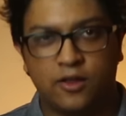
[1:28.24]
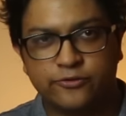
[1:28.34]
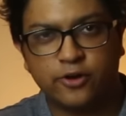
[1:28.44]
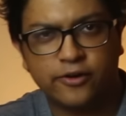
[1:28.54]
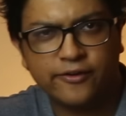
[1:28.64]
I'll
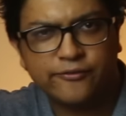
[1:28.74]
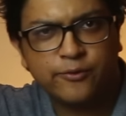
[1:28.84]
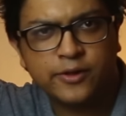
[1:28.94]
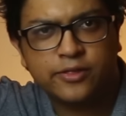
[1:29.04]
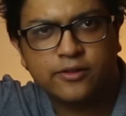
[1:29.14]
start off
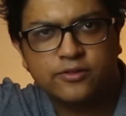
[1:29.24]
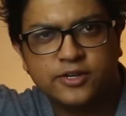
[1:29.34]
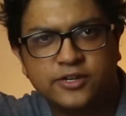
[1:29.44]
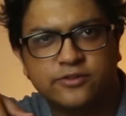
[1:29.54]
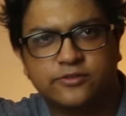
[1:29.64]
with
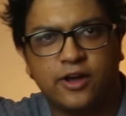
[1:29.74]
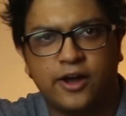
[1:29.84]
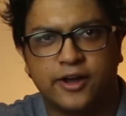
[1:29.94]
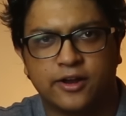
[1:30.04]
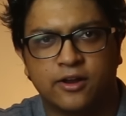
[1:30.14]
the
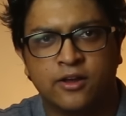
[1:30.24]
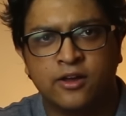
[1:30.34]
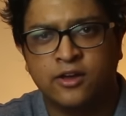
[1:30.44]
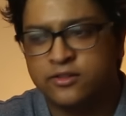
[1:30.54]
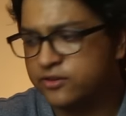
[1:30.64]
design.
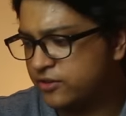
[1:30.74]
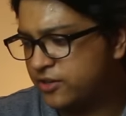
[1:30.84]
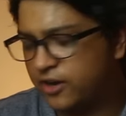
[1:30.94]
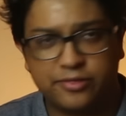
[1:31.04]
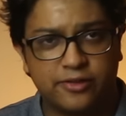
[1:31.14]
This
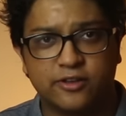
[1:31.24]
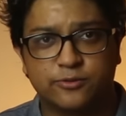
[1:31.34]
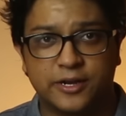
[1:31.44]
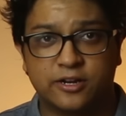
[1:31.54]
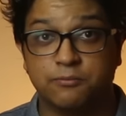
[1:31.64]
entire thing is
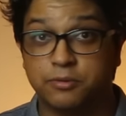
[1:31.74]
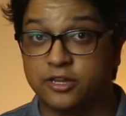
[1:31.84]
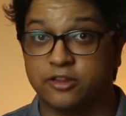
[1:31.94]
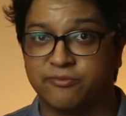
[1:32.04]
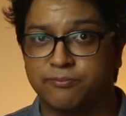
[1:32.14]
made
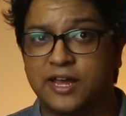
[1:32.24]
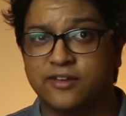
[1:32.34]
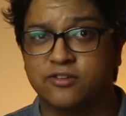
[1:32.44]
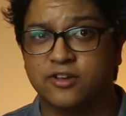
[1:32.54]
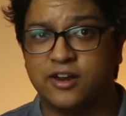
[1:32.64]
completely of
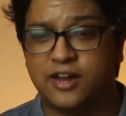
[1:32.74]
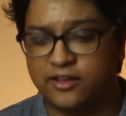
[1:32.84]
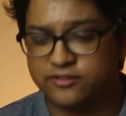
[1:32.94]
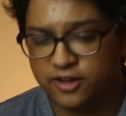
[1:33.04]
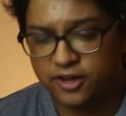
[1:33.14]
plastic and
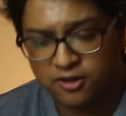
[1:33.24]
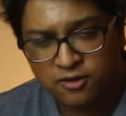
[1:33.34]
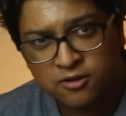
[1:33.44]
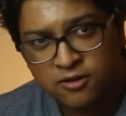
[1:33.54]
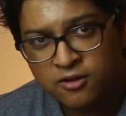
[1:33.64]
has a
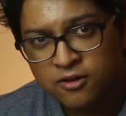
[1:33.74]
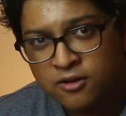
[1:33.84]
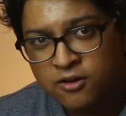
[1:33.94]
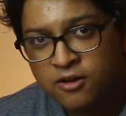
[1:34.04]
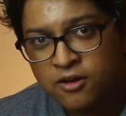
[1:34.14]

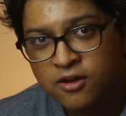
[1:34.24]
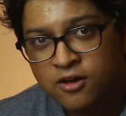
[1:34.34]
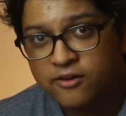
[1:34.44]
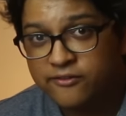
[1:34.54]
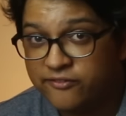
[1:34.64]

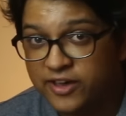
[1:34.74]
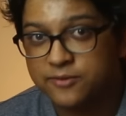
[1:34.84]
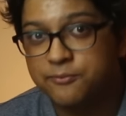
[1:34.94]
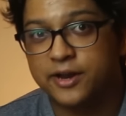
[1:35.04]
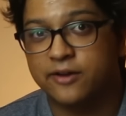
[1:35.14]

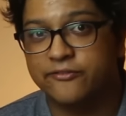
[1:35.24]
fake metal